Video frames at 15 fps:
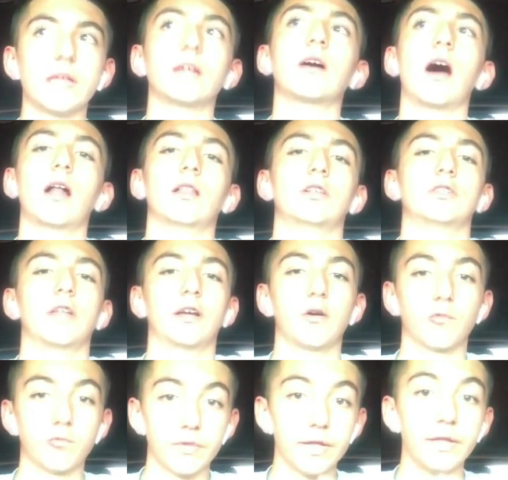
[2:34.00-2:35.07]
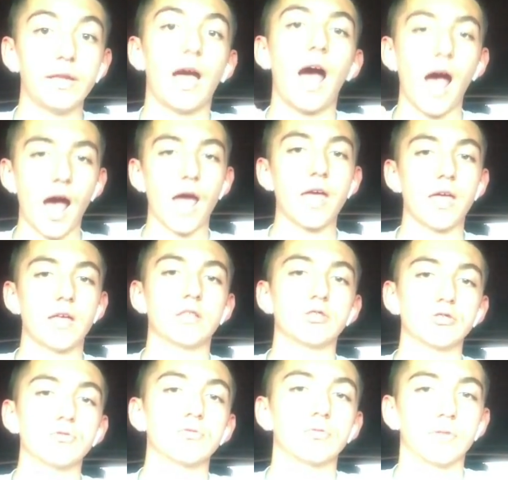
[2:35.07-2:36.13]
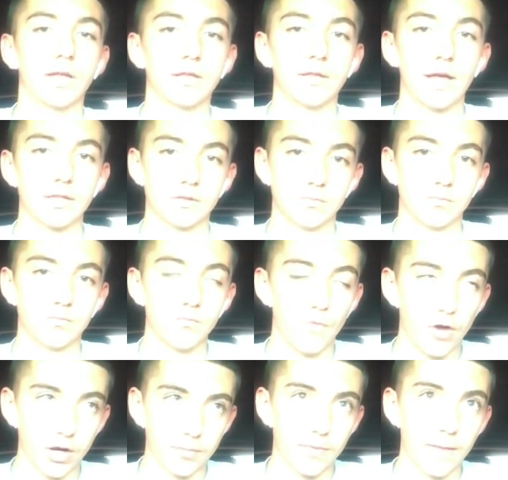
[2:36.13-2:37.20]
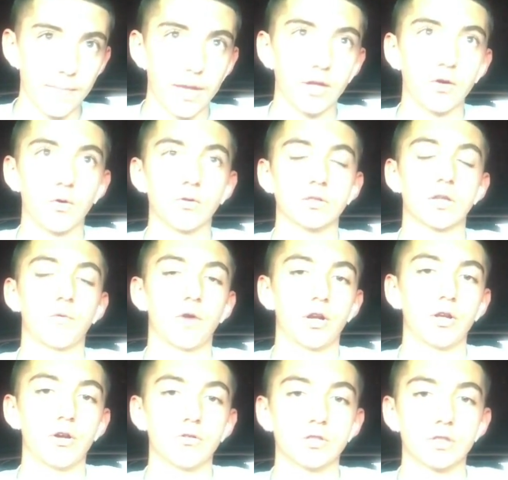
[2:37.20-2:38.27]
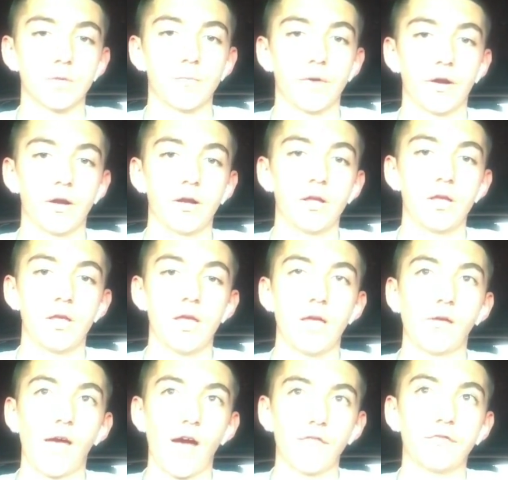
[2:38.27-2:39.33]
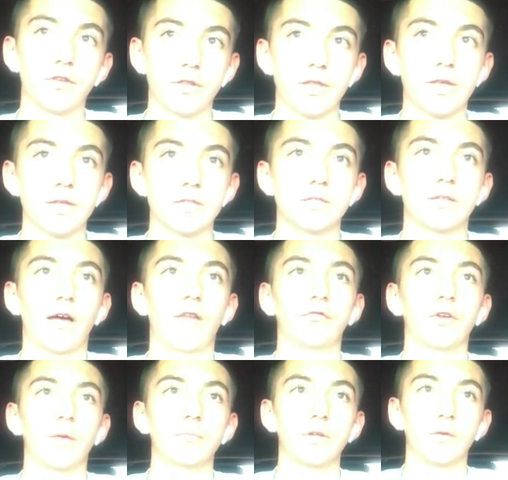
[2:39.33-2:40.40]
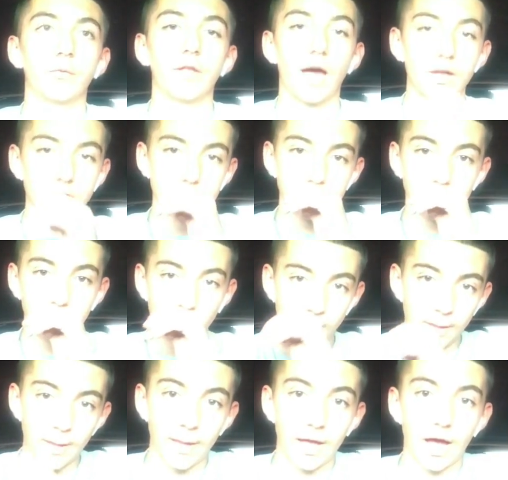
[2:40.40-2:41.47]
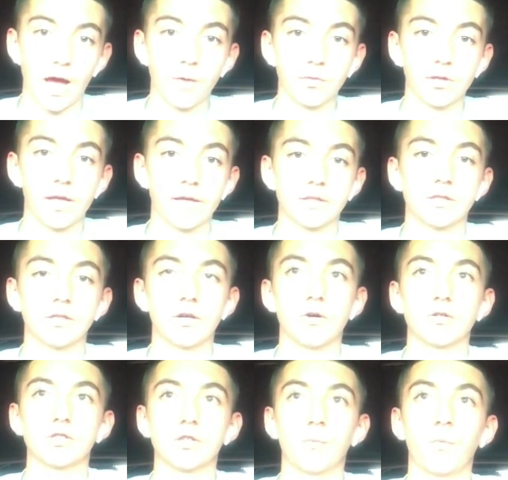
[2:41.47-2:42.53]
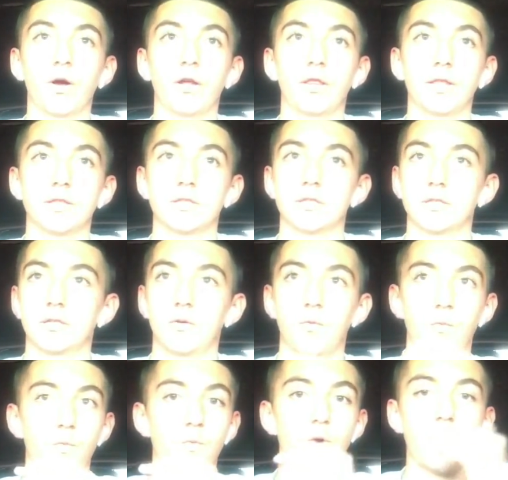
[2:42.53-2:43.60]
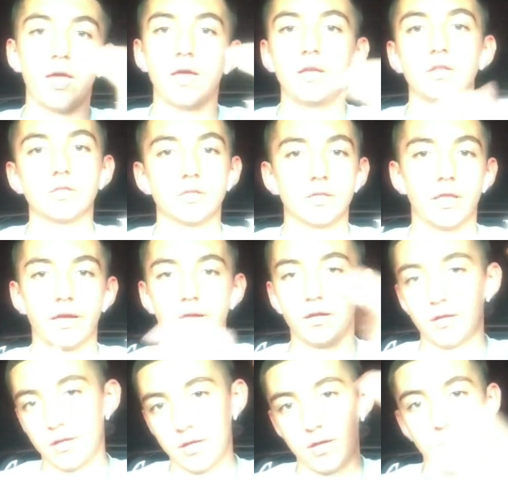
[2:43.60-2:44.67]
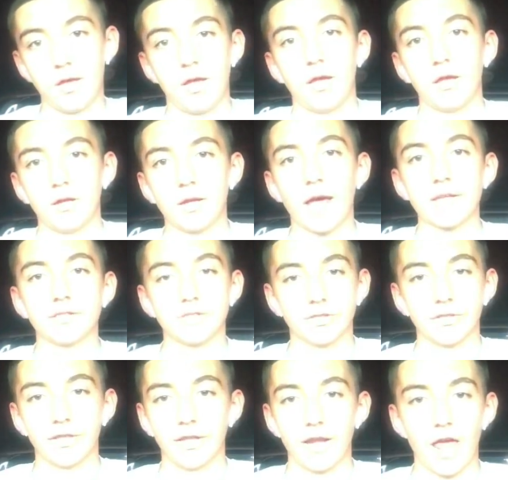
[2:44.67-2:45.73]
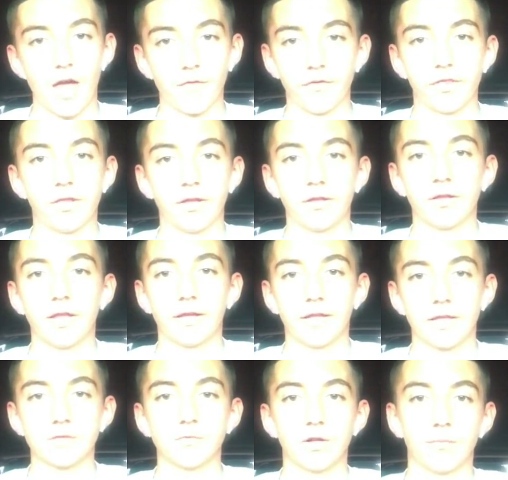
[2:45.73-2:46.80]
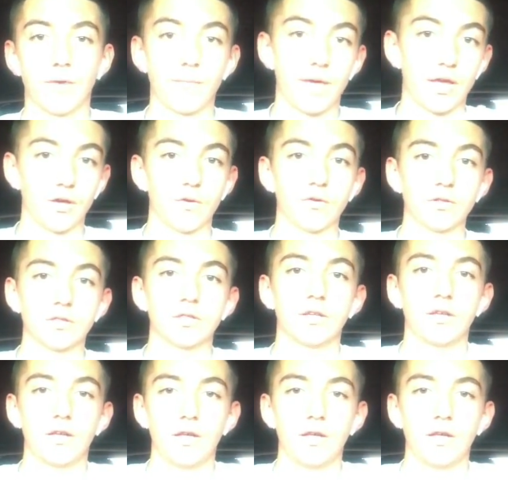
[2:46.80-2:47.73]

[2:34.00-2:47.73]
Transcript: college, like a really high-end school. That's one of my main goals. I want to go somewhere after I'm done with high school. I would like to go somewhere that's way just, like, nicer than everything. Like, that's one of my main goals.